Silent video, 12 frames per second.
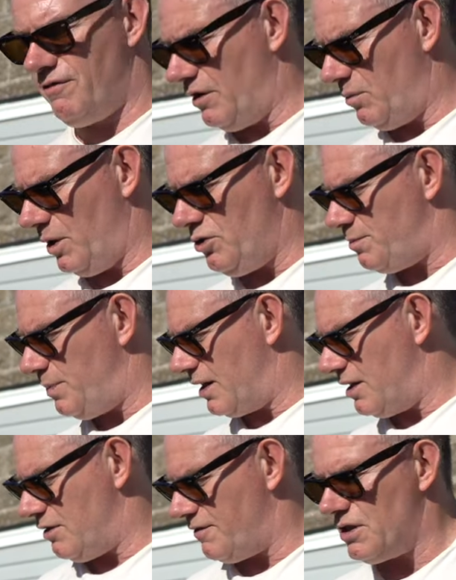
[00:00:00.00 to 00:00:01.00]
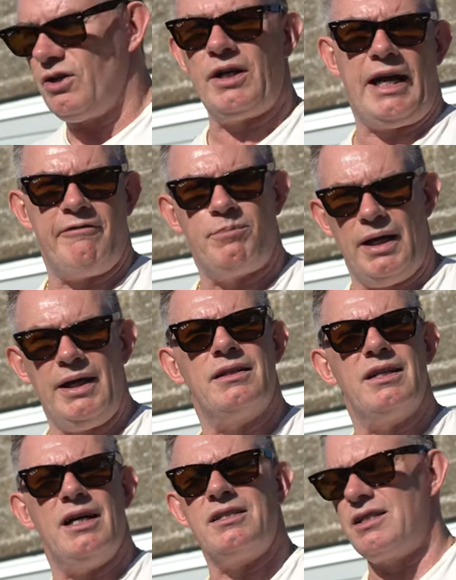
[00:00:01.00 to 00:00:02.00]
for the wheels because obviously you can have brake
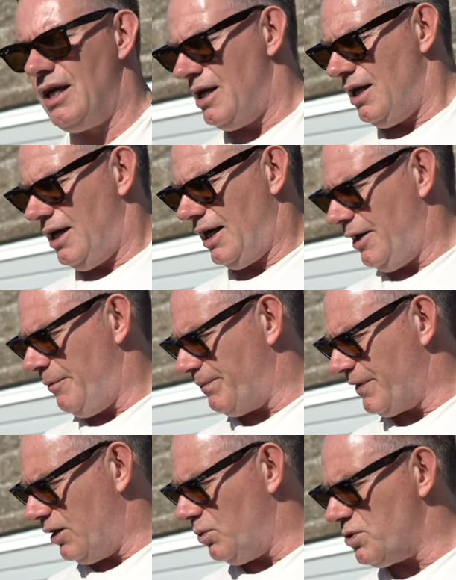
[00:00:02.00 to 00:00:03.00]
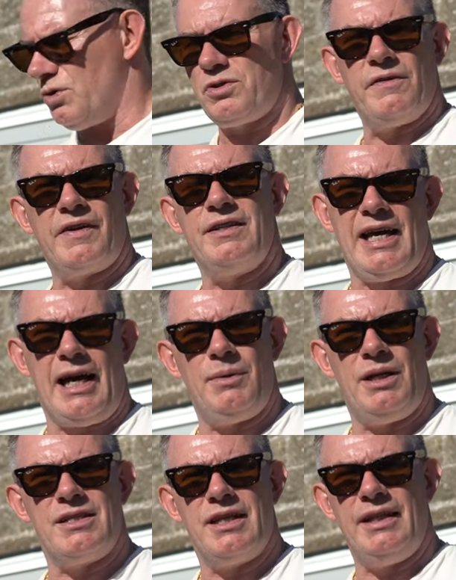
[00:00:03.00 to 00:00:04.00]
dust um, and all sorts of
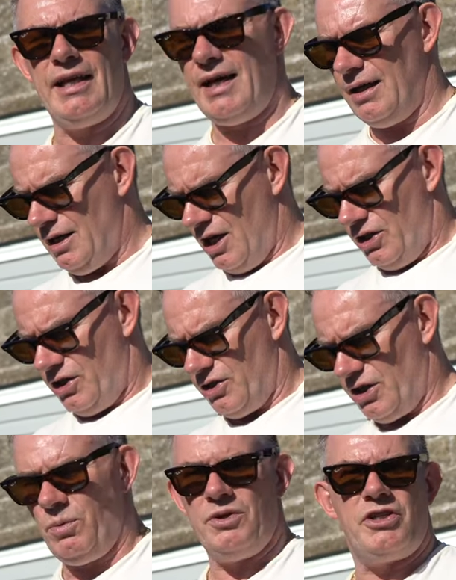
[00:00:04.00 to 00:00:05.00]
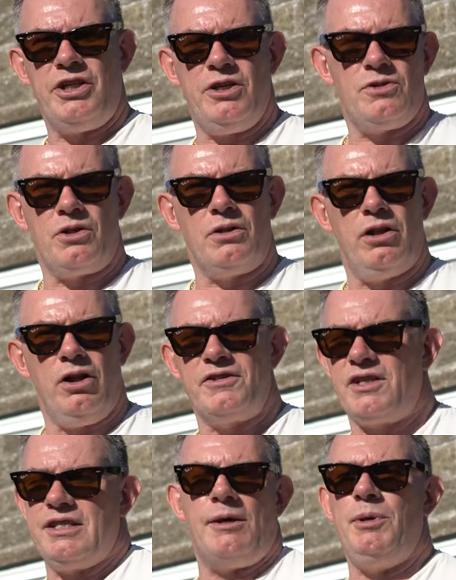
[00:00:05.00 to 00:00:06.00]
contaminants in there. You don't want to use good
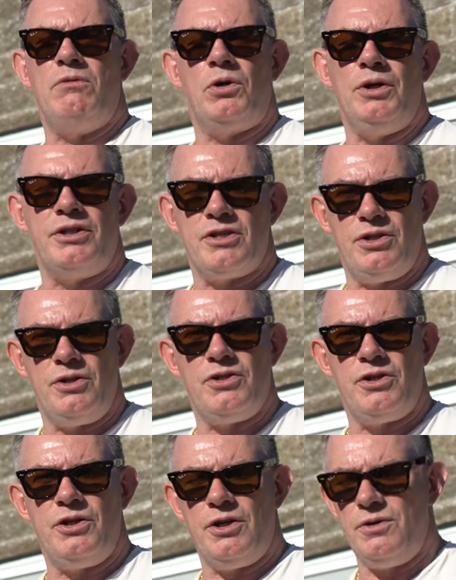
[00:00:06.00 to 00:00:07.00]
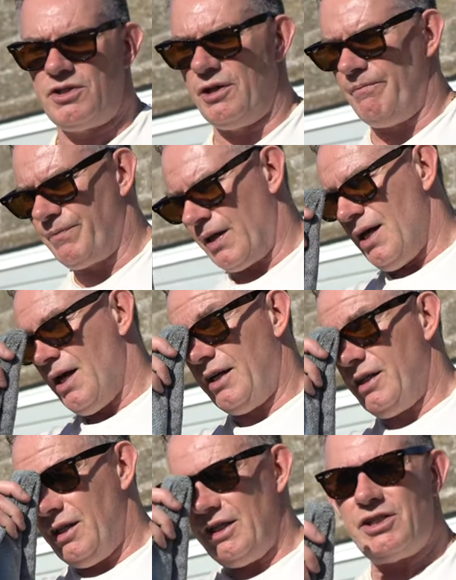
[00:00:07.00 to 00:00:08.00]
cloths because they'll be ruined as soon as you use them.
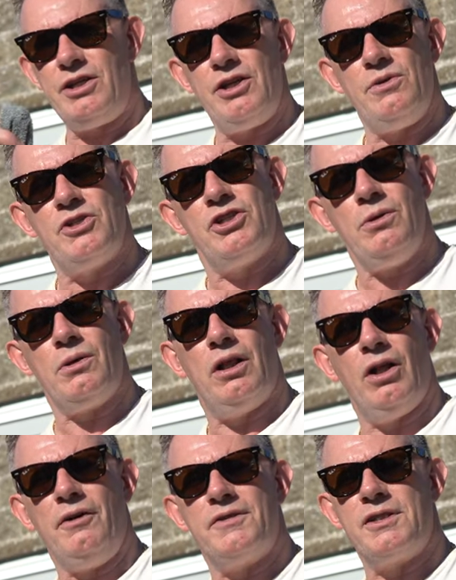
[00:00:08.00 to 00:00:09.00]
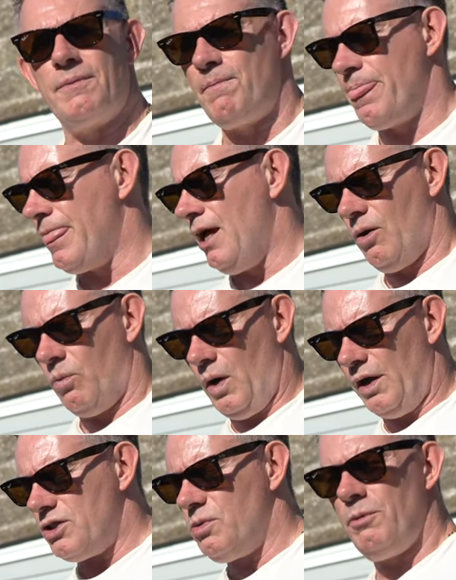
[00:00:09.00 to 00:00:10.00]
And you need to use two cloths,
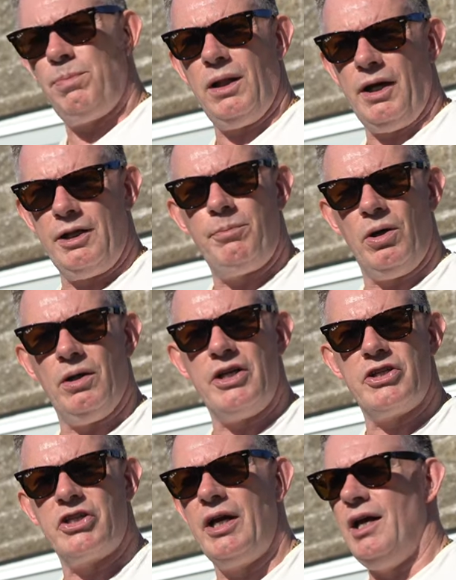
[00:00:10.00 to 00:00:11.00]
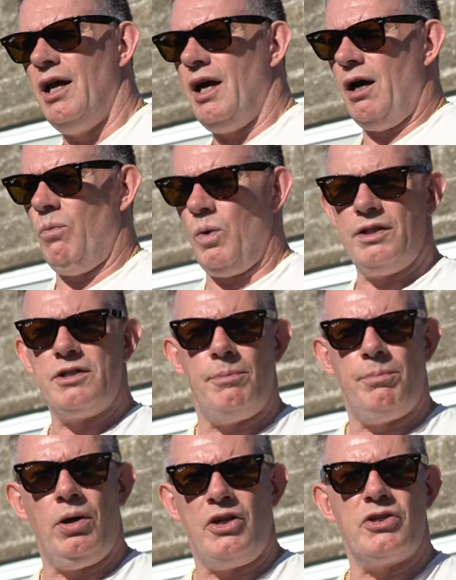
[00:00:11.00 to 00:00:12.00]
one to apply the polish and one to
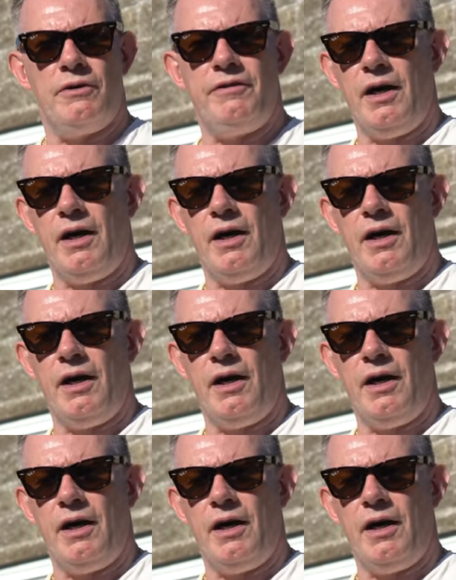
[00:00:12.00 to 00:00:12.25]
polish off